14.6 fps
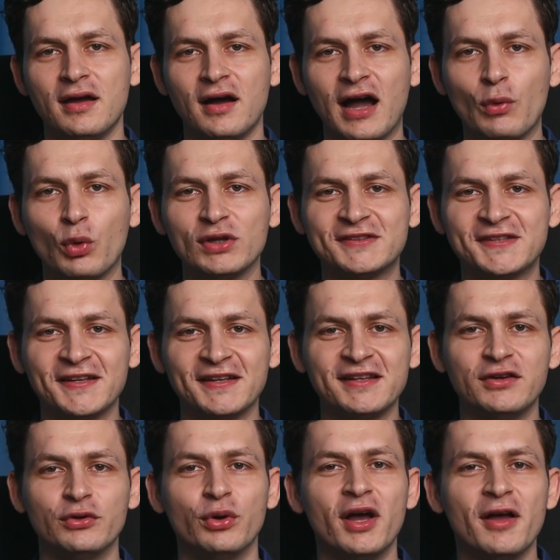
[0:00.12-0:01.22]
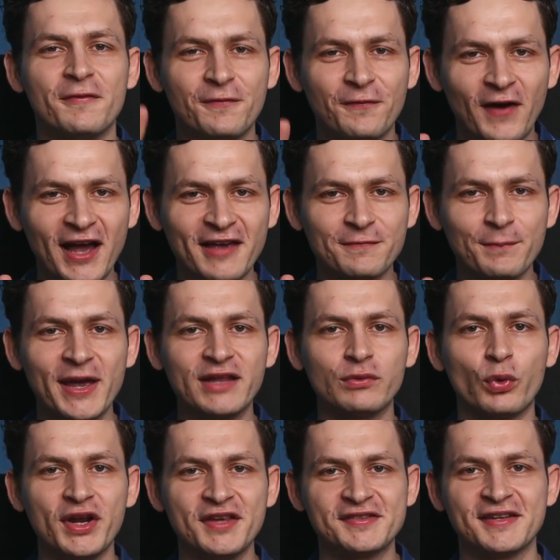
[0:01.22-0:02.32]
I will tell you 5 main
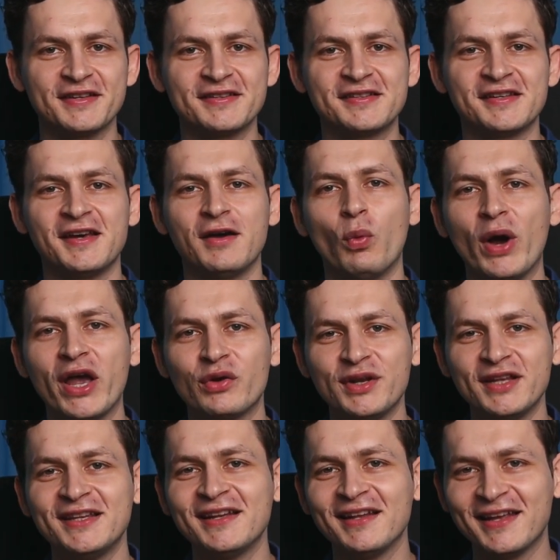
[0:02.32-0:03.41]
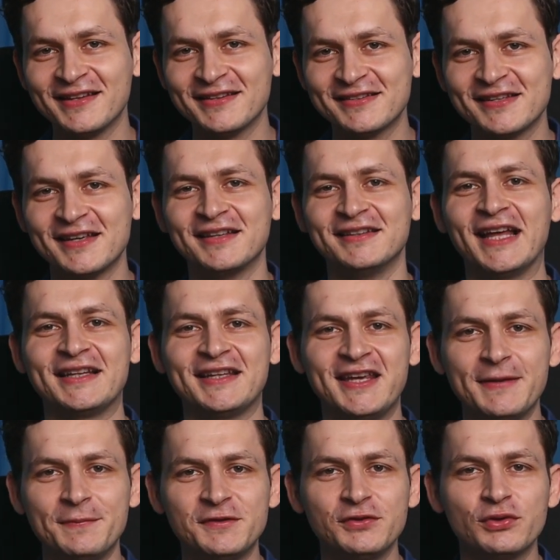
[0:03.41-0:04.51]
reasons why you need a lens that
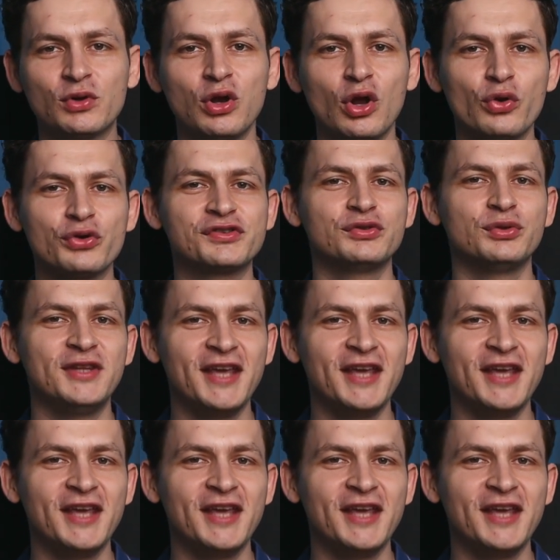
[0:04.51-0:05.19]
keeps you close to